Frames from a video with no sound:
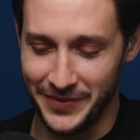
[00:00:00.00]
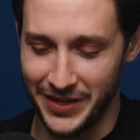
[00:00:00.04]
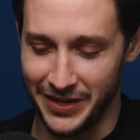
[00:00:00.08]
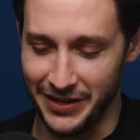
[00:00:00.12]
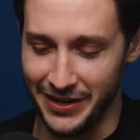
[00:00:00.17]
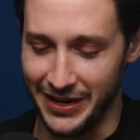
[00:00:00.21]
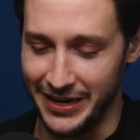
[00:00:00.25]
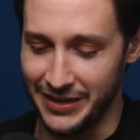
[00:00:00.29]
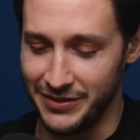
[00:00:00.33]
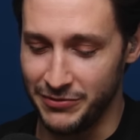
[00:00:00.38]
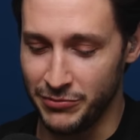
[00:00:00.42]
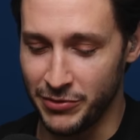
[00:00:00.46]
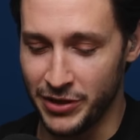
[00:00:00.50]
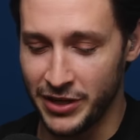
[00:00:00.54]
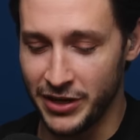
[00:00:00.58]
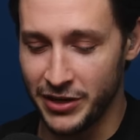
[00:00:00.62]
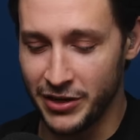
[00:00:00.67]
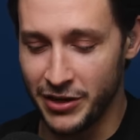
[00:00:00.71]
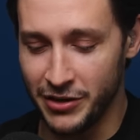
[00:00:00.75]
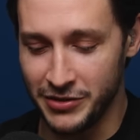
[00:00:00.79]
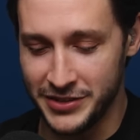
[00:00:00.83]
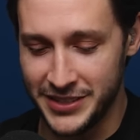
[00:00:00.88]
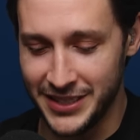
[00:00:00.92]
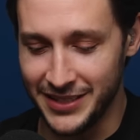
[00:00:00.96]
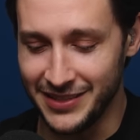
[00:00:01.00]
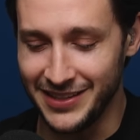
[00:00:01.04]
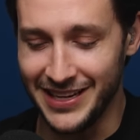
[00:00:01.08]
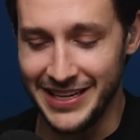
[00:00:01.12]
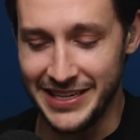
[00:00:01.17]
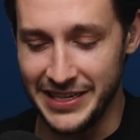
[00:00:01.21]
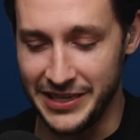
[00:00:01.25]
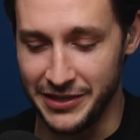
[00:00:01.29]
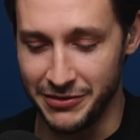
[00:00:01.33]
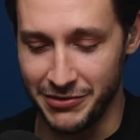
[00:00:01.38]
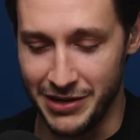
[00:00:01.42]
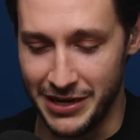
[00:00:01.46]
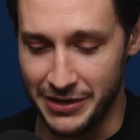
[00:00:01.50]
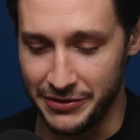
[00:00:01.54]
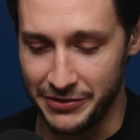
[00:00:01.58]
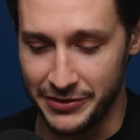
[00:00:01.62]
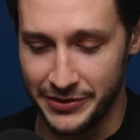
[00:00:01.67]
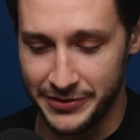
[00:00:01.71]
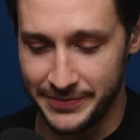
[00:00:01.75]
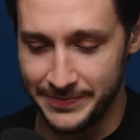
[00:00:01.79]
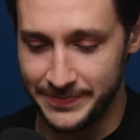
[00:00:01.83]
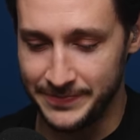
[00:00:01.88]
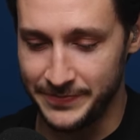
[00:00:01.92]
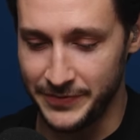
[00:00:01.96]
Though. All right, we're gonna go into the lightning
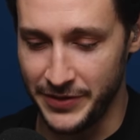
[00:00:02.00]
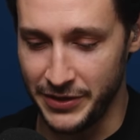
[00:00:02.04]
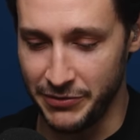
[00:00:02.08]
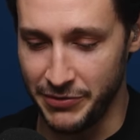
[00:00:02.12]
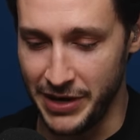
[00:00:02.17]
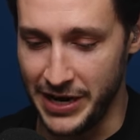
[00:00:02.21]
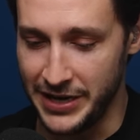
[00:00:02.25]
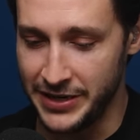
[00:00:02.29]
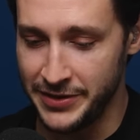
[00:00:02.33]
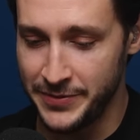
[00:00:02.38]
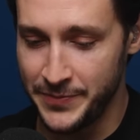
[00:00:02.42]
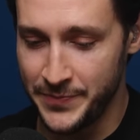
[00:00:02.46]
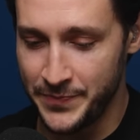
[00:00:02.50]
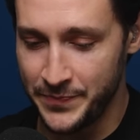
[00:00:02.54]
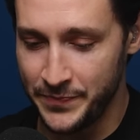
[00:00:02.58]
round. Cool. You ready?